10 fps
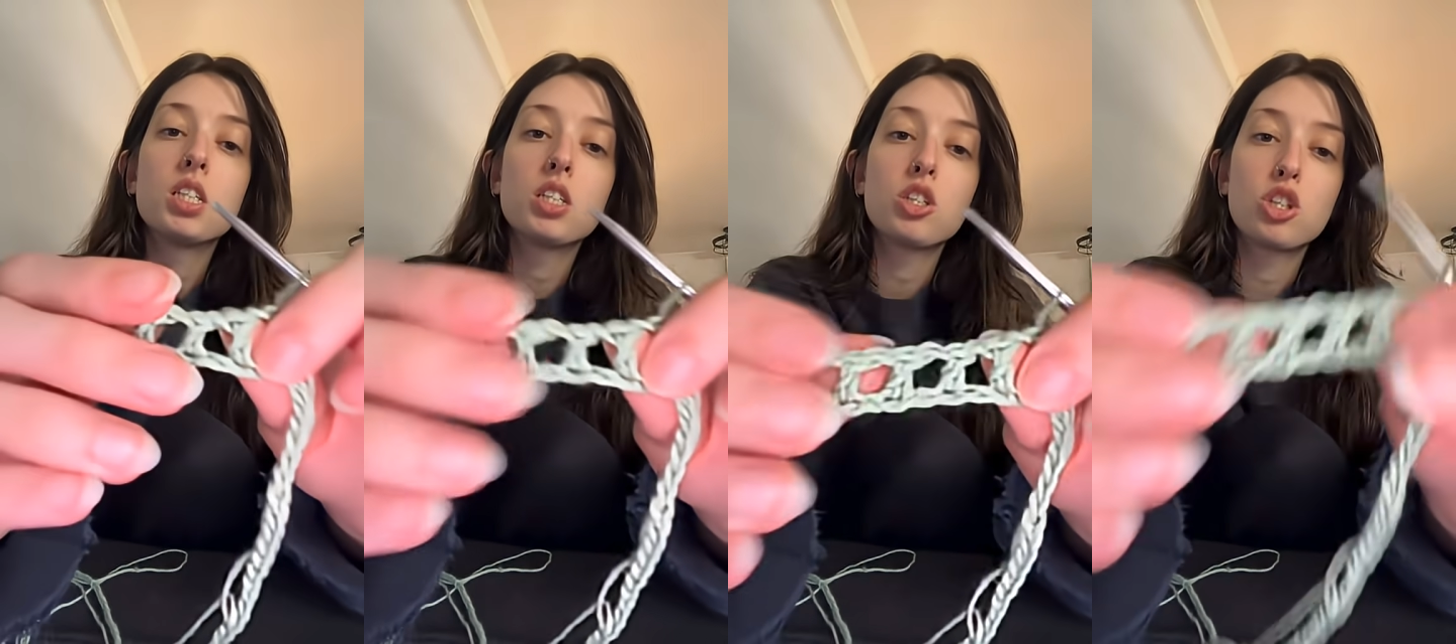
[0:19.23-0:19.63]

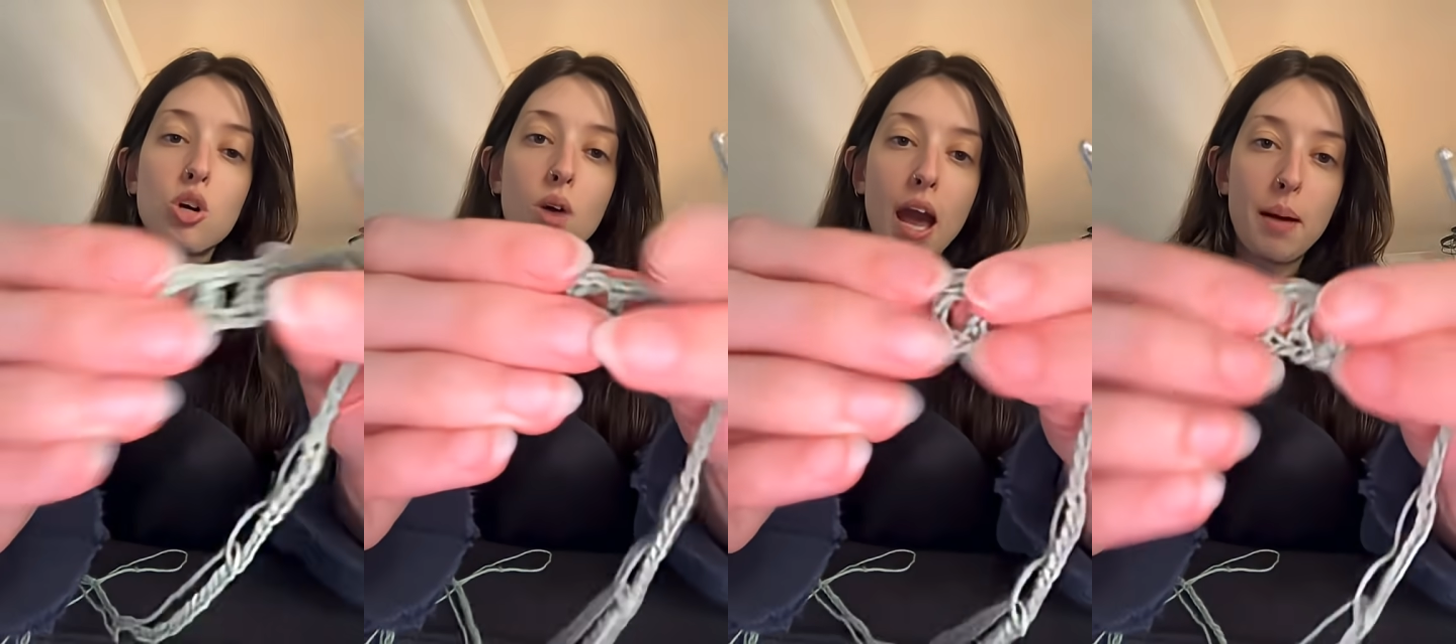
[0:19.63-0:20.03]

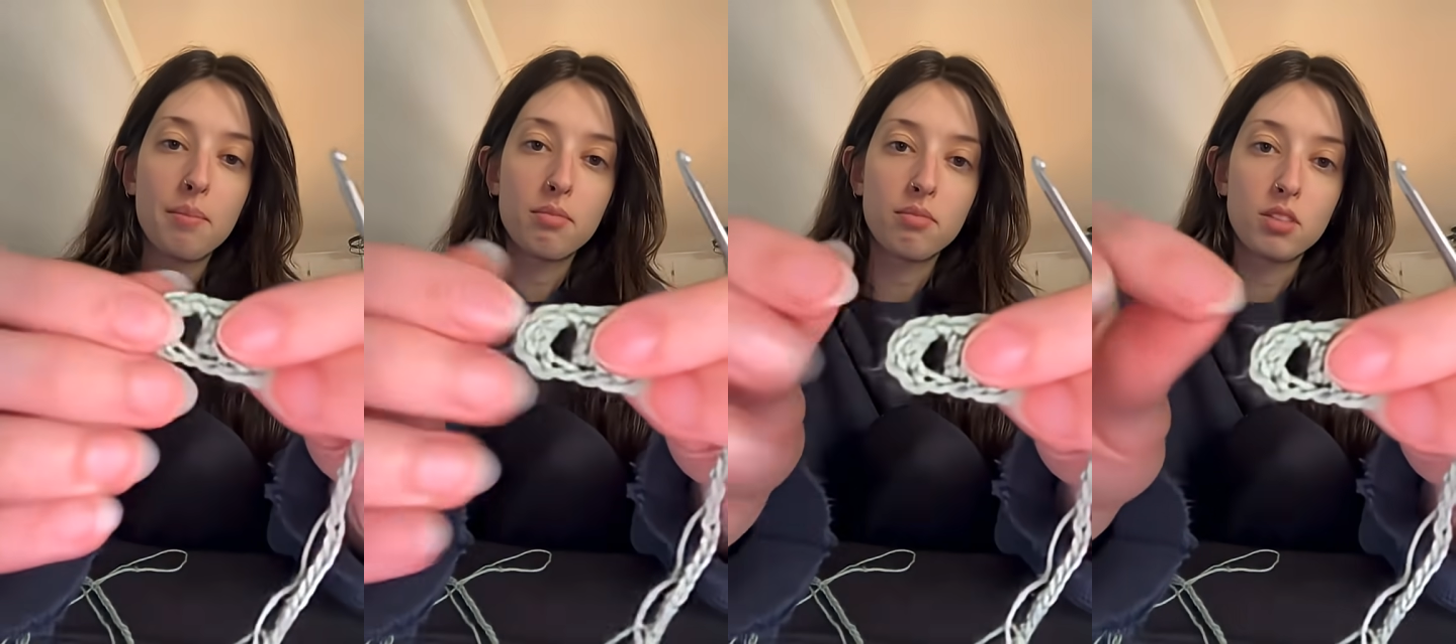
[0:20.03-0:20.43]
So at
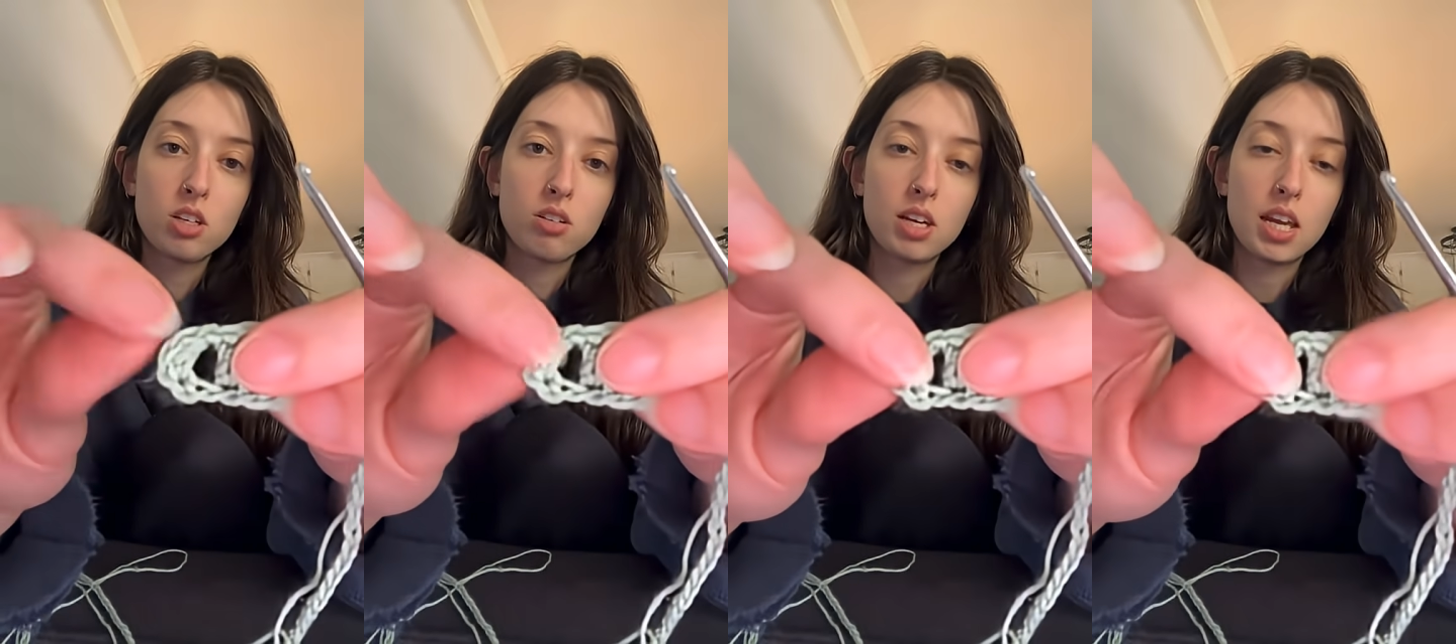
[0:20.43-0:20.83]

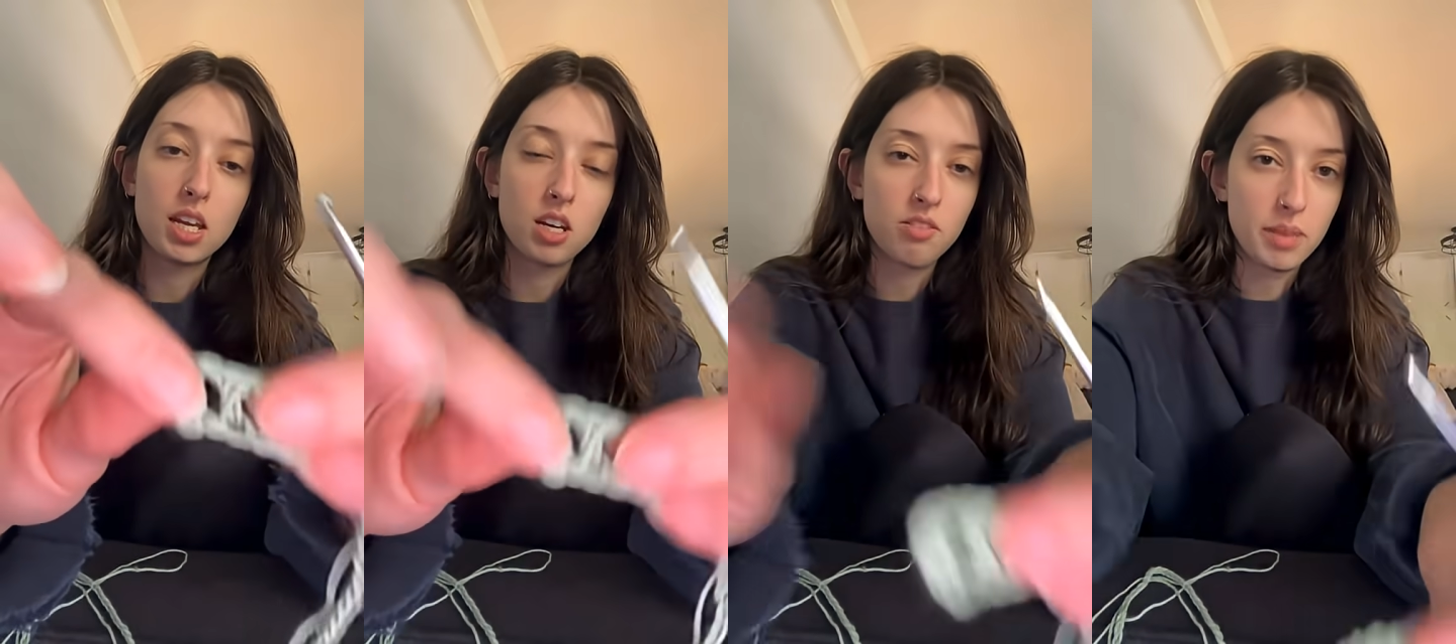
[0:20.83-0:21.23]
the
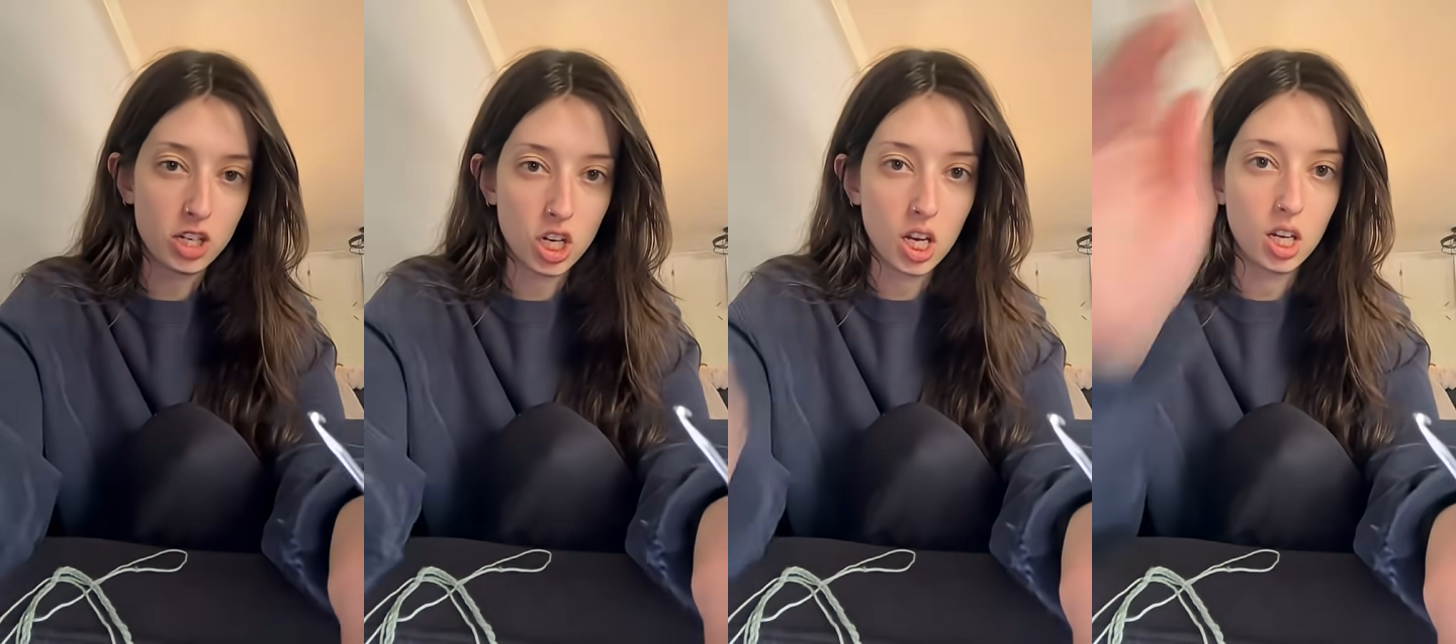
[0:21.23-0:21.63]
end of my
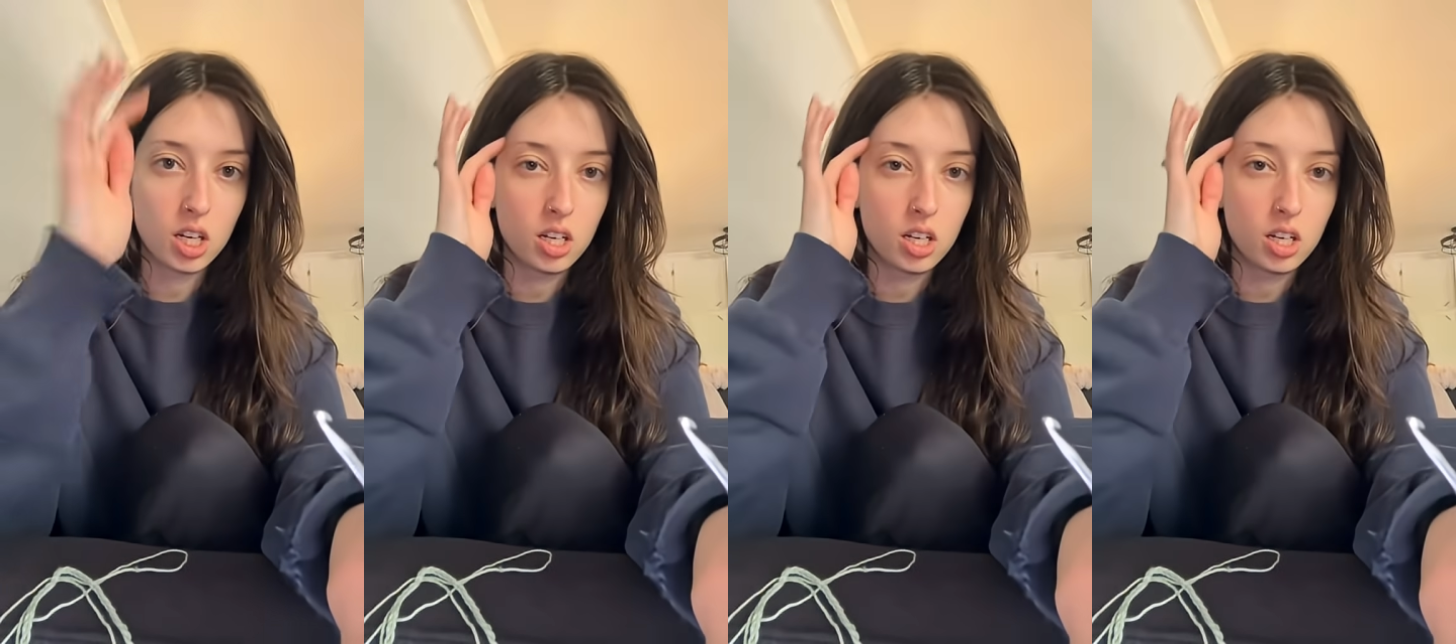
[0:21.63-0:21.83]
chain,